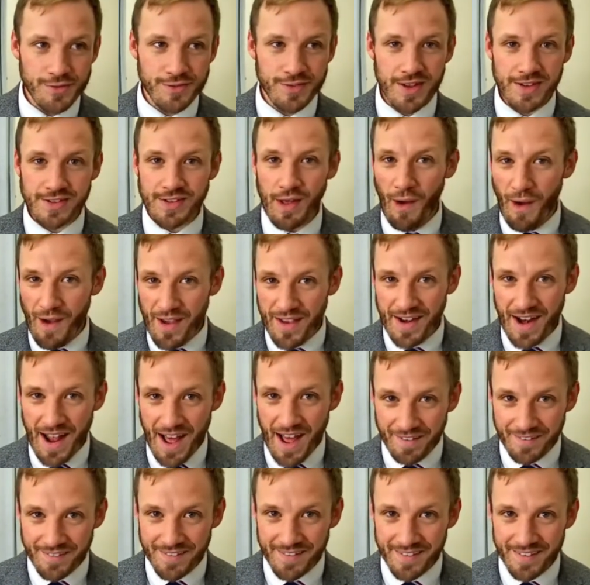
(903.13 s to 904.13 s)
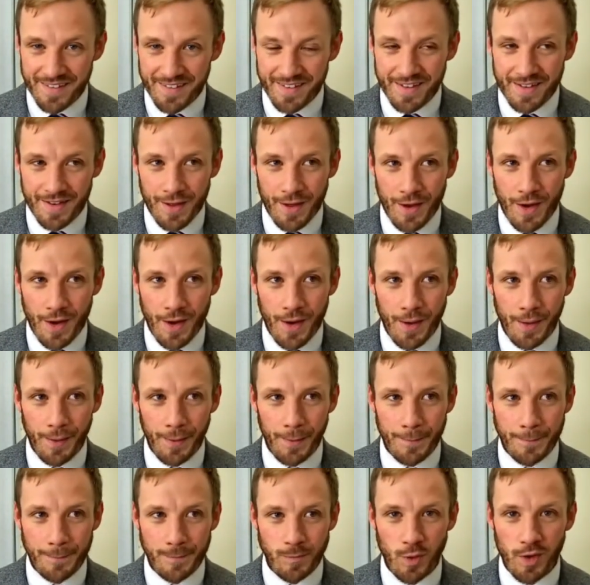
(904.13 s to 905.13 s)
They're dying out.
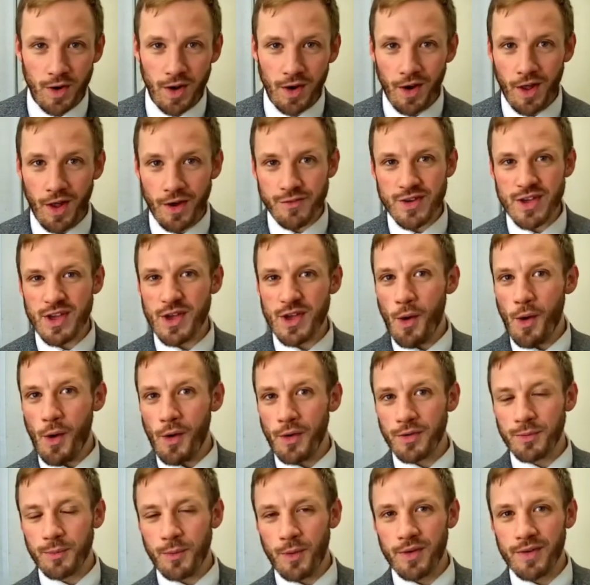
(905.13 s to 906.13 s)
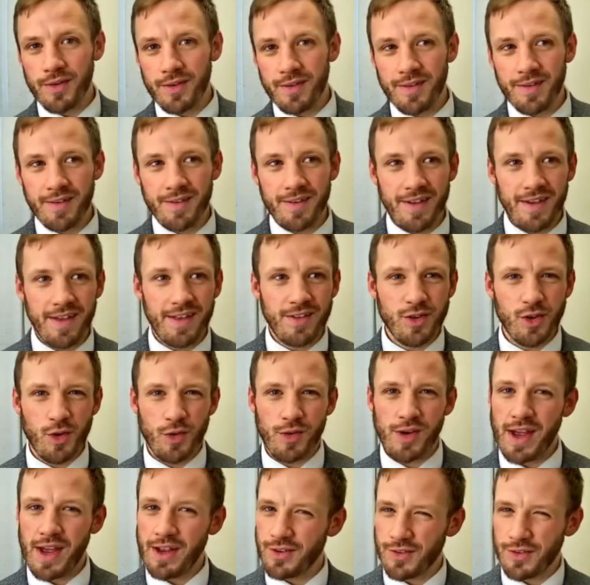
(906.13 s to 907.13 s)
Would a loving God want his
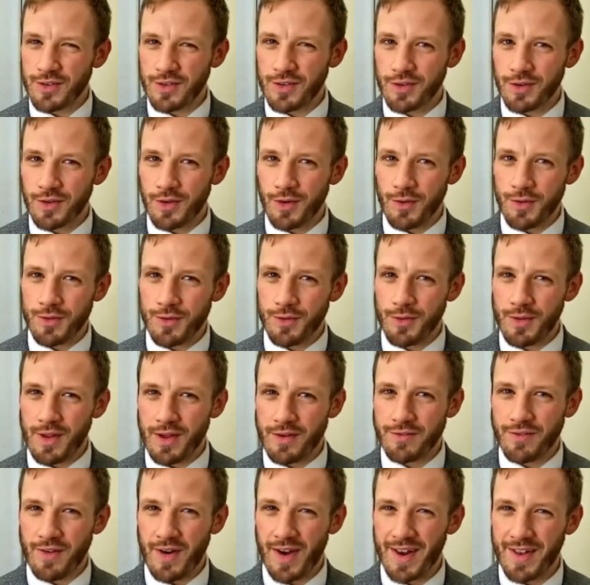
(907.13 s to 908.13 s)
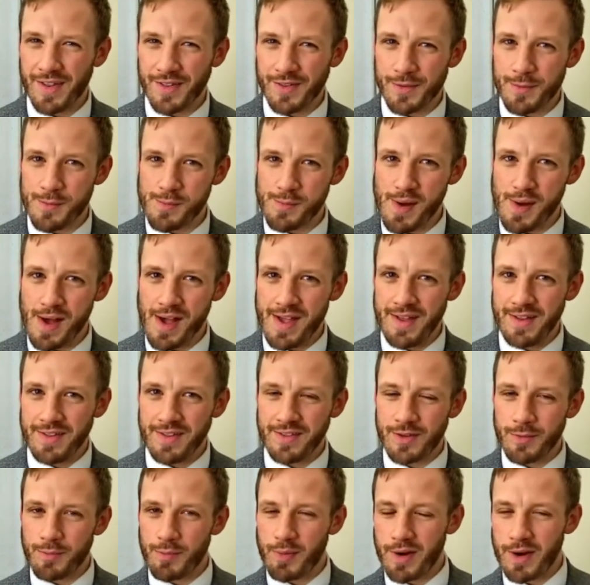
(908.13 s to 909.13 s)
creation to go through that violence and pain
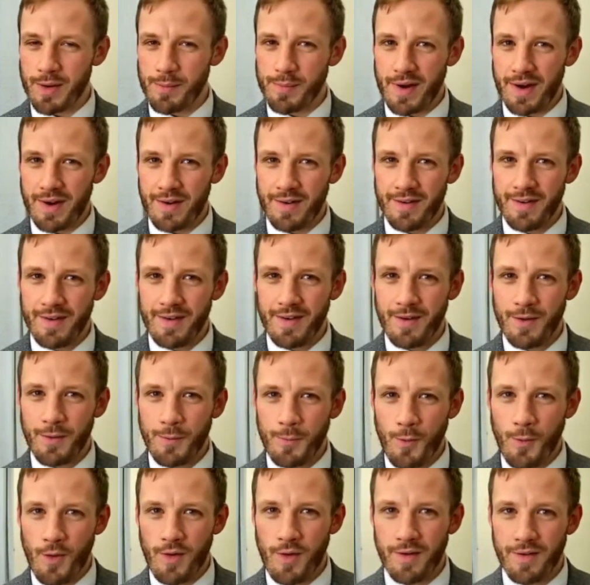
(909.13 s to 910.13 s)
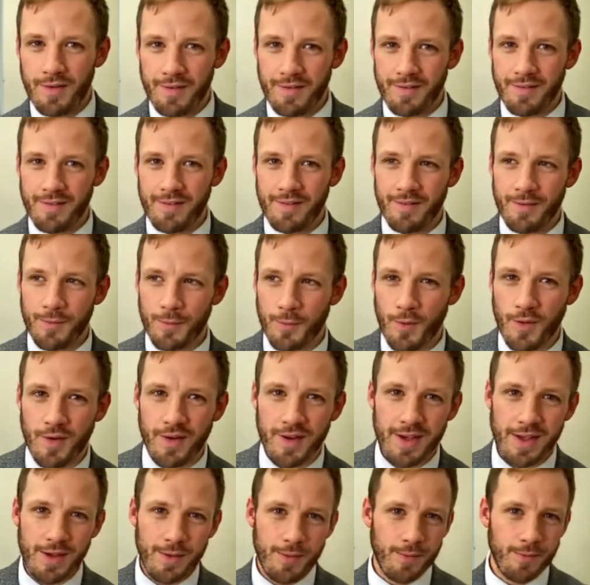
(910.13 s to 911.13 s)
to bring about
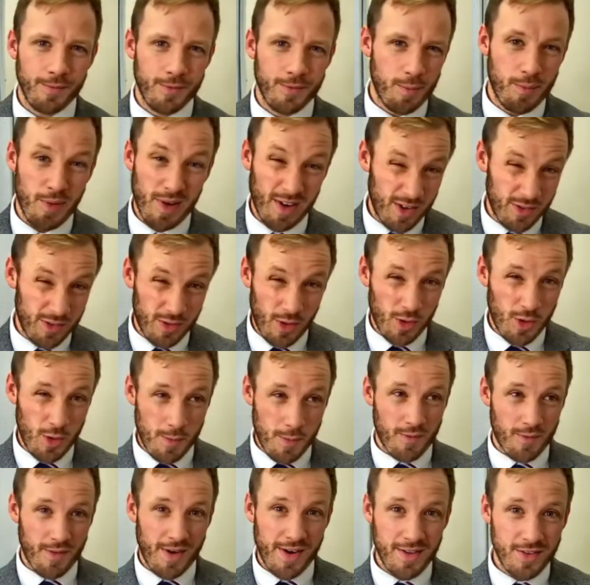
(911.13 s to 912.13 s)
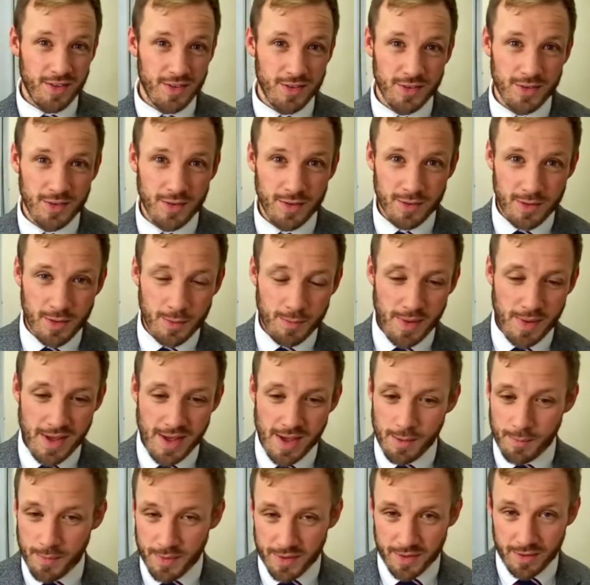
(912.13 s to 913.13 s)
to bring the human race to
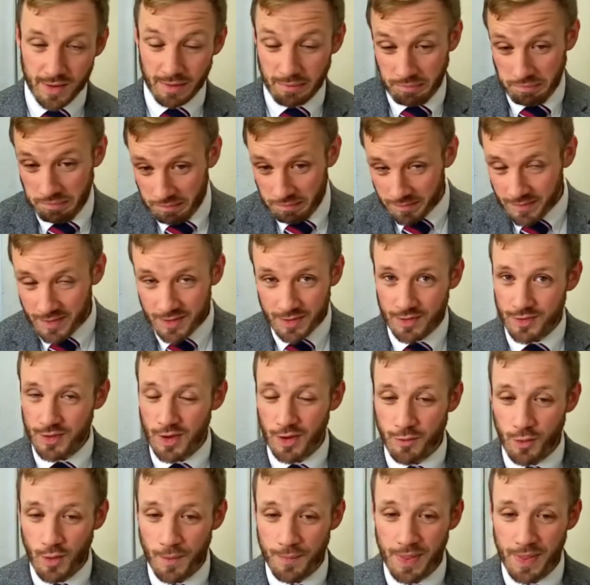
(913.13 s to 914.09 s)
being? But it's a tough one.